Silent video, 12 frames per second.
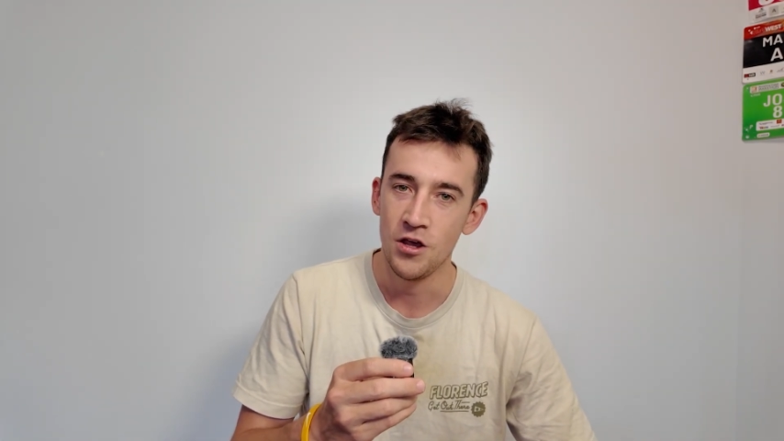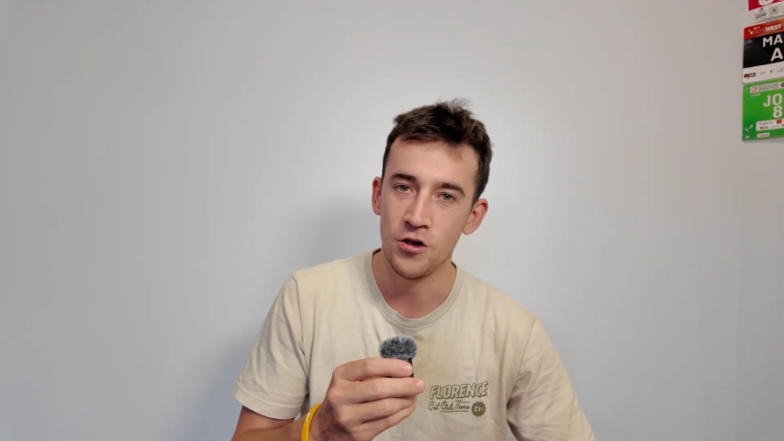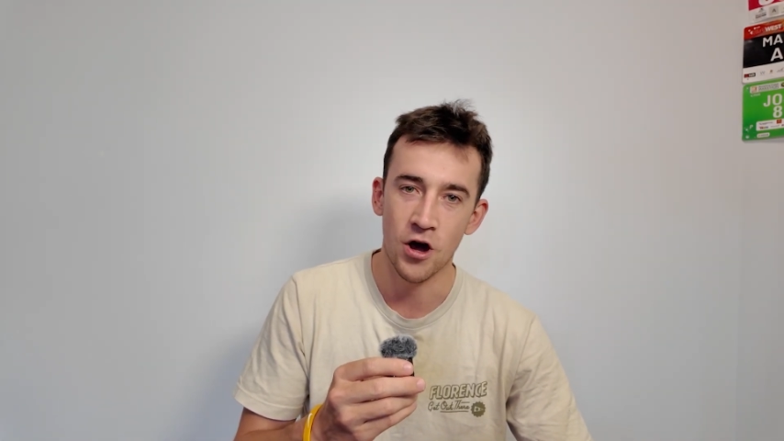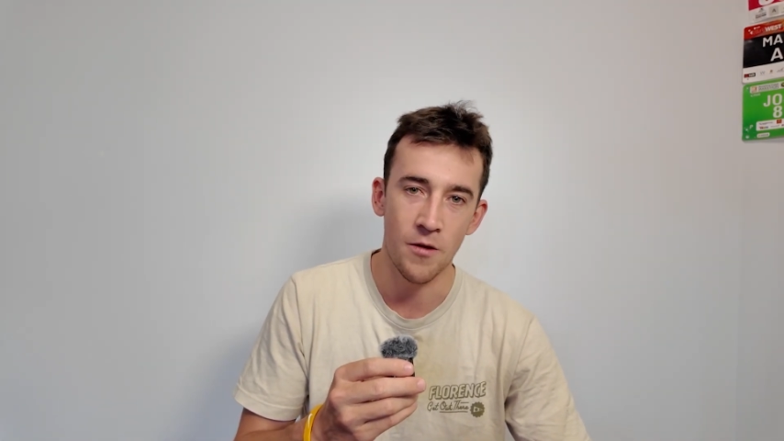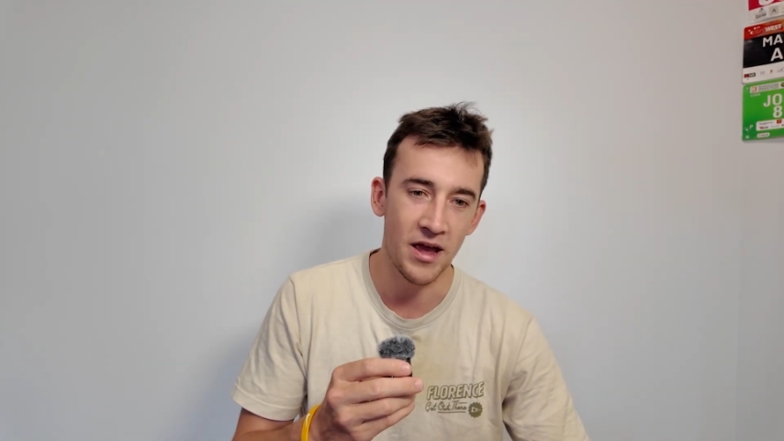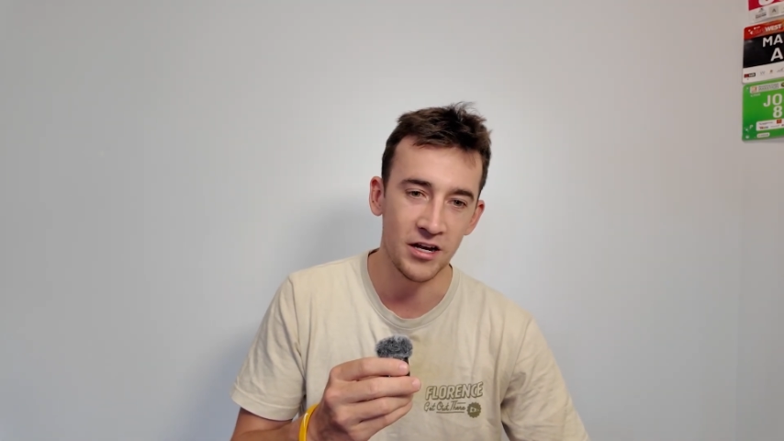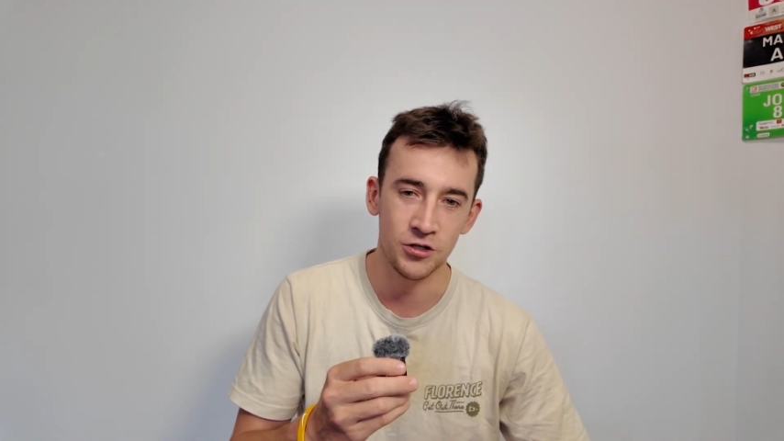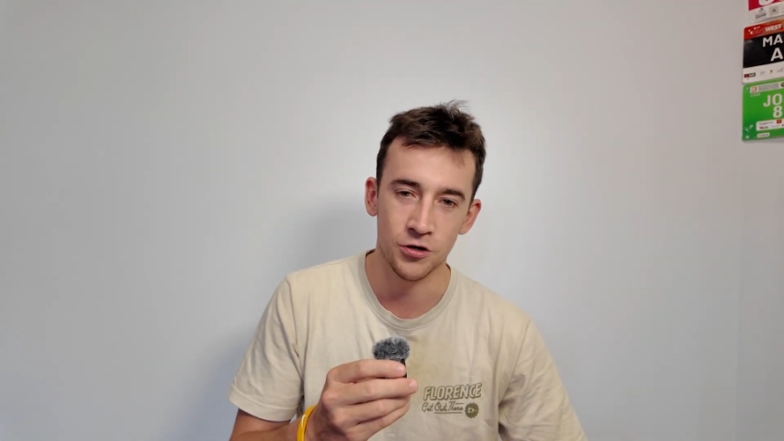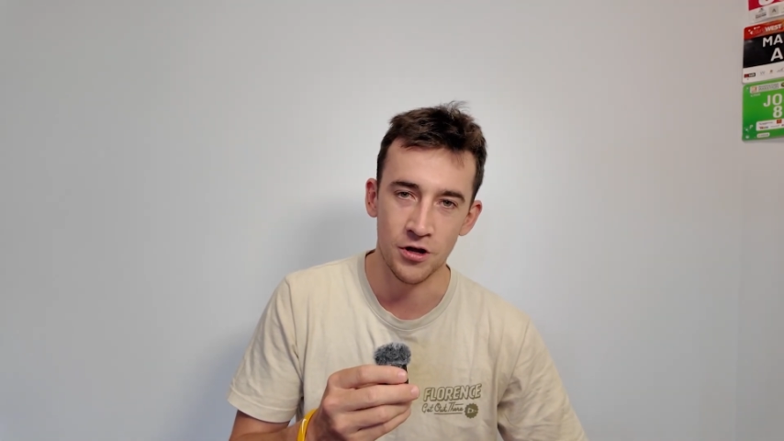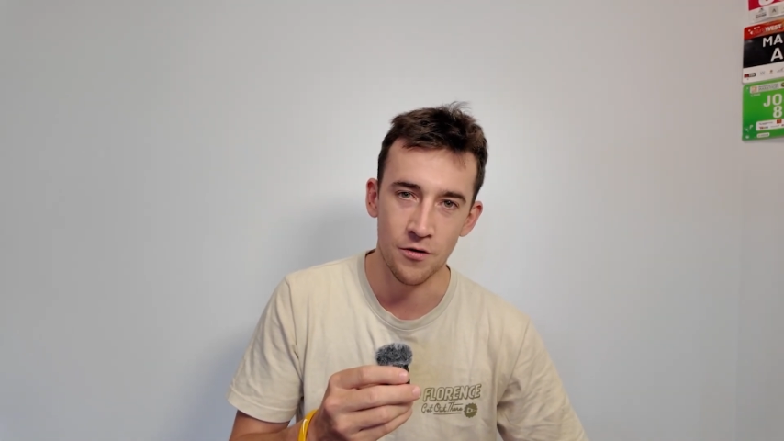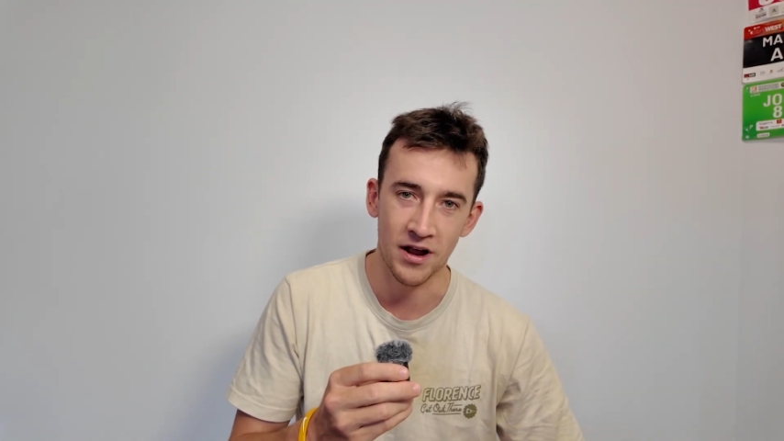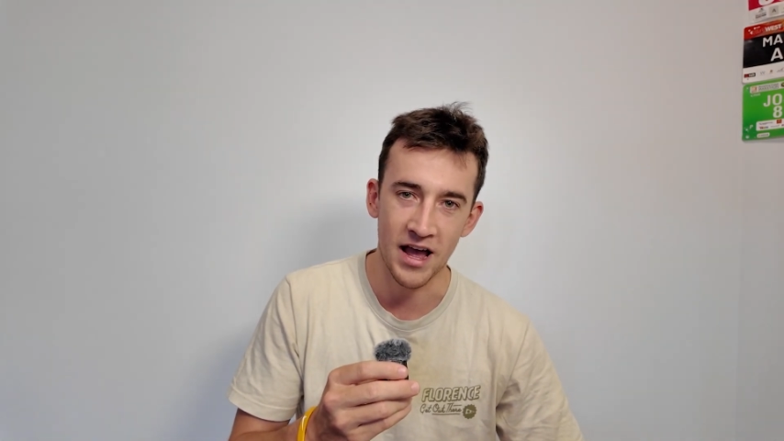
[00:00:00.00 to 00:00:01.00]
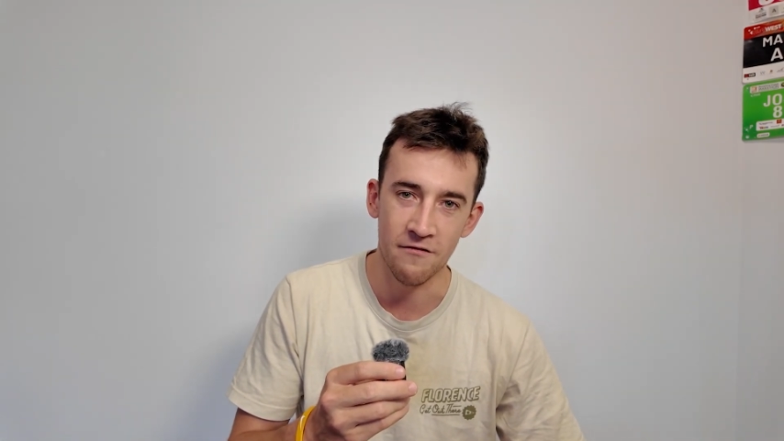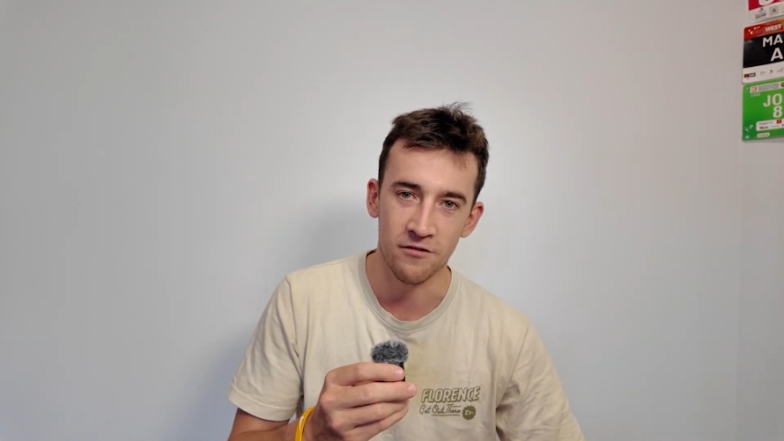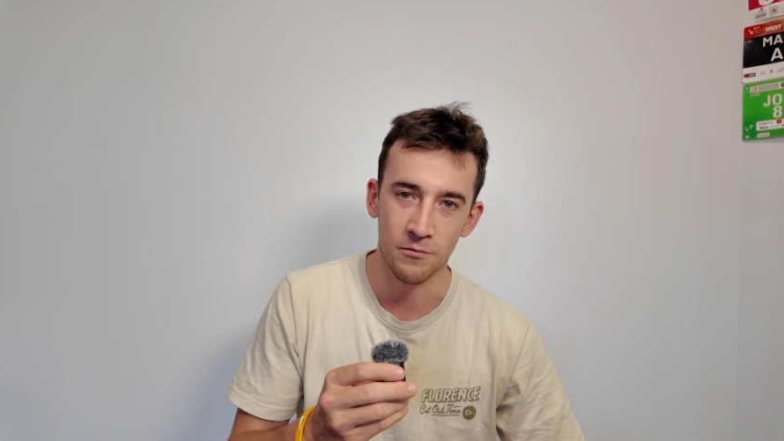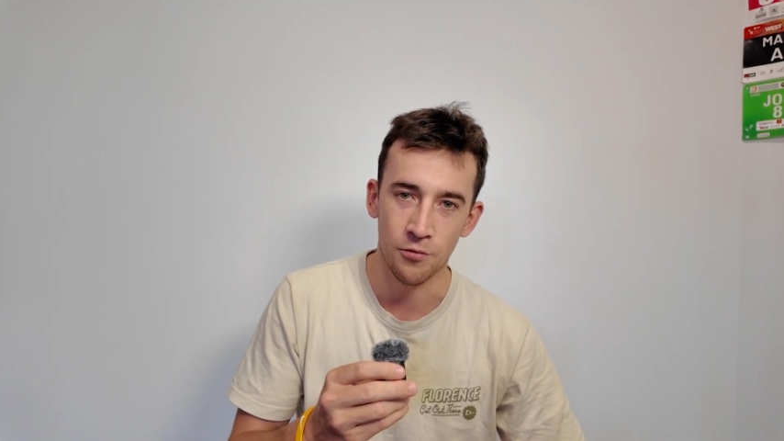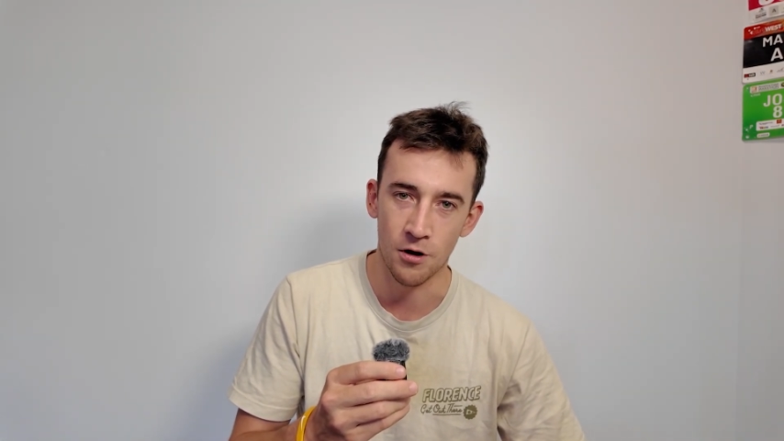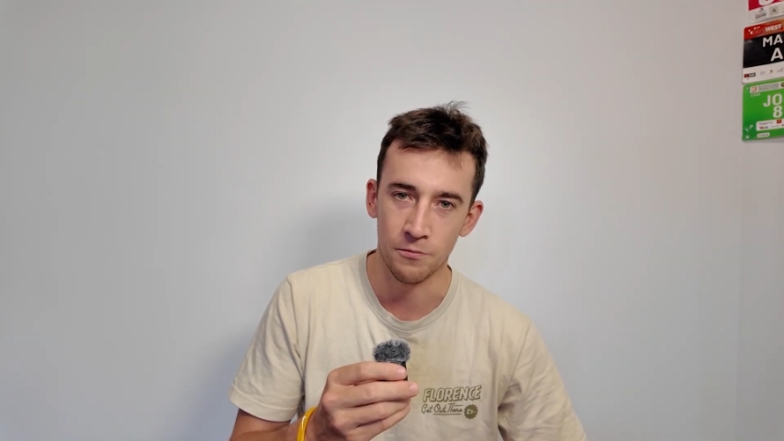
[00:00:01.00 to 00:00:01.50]
you got to make sure you're
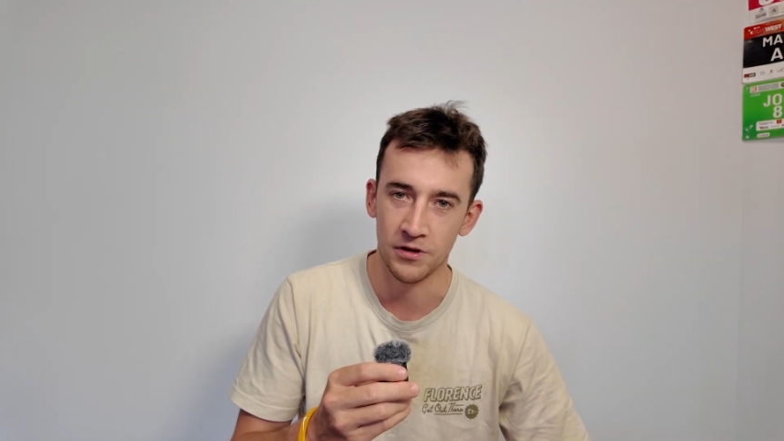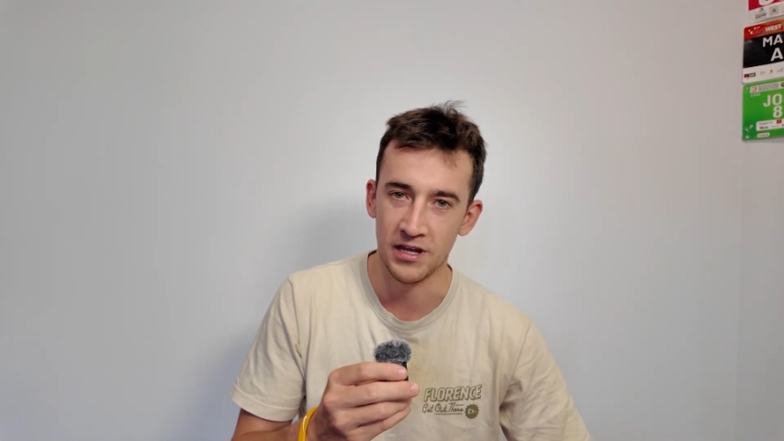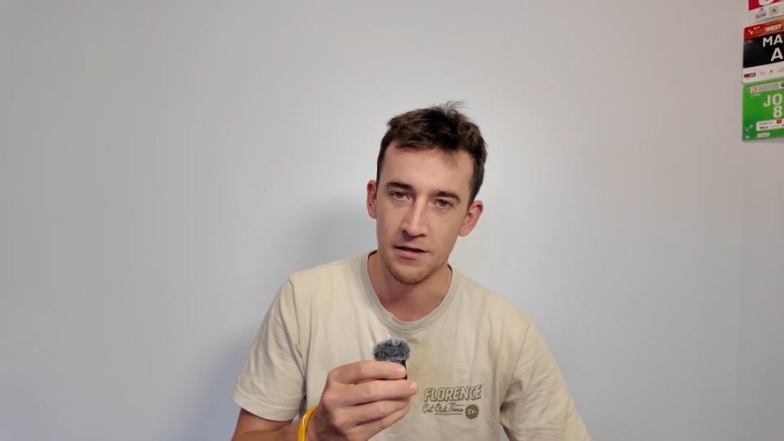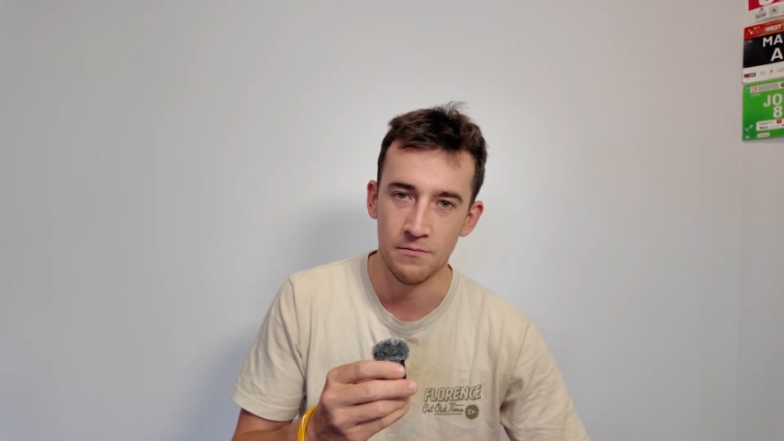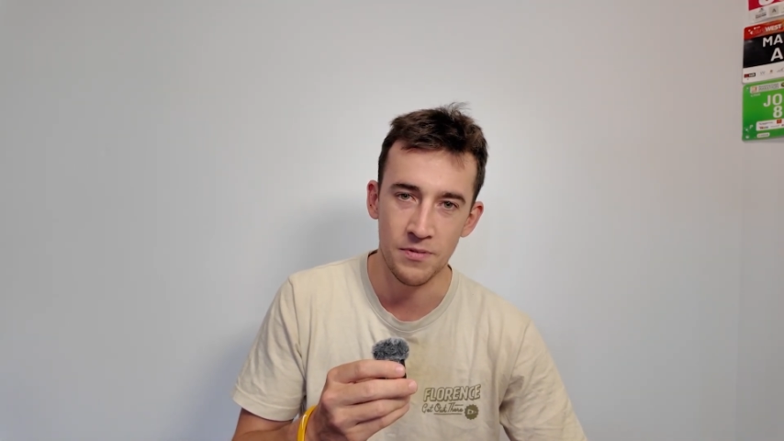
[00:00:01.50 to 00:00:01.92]
recovering properly,